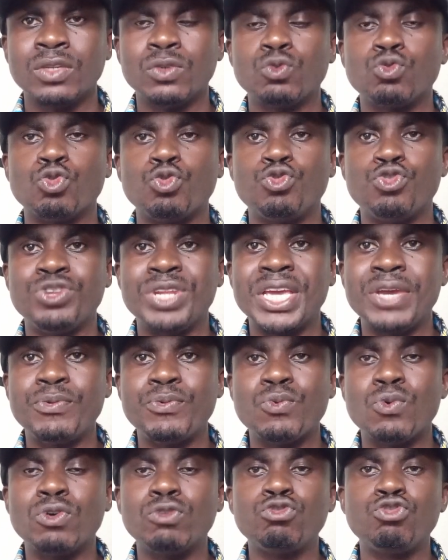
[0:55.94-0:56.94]
So today, we
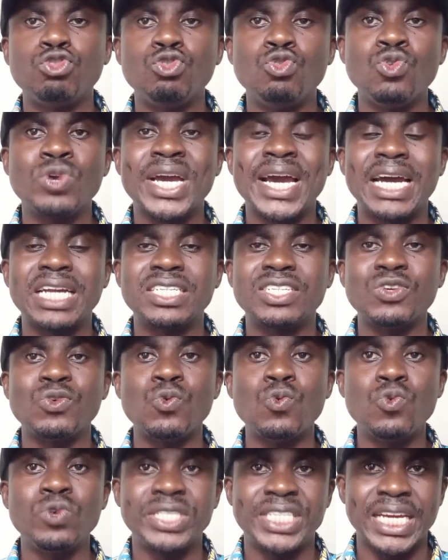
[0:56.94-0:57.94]
want to look at
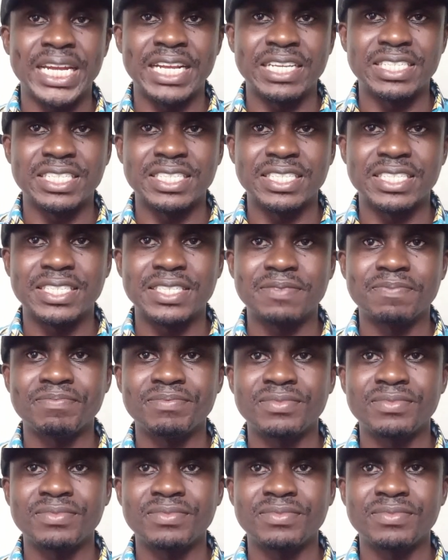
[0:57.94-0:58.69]
oogenesis.